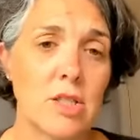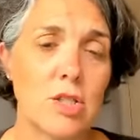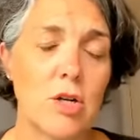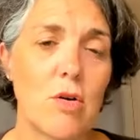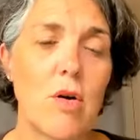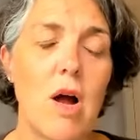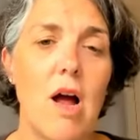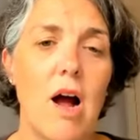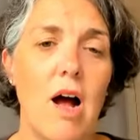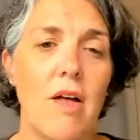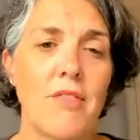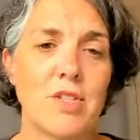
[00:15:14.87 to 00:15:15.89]
So
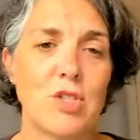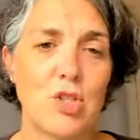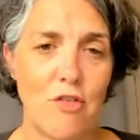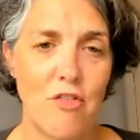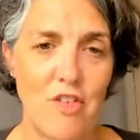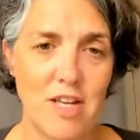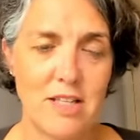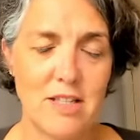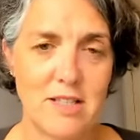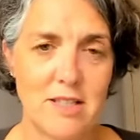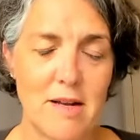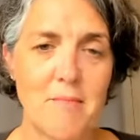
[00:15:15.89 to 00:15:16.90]
on the
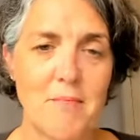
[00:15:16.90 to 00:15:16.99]
surface,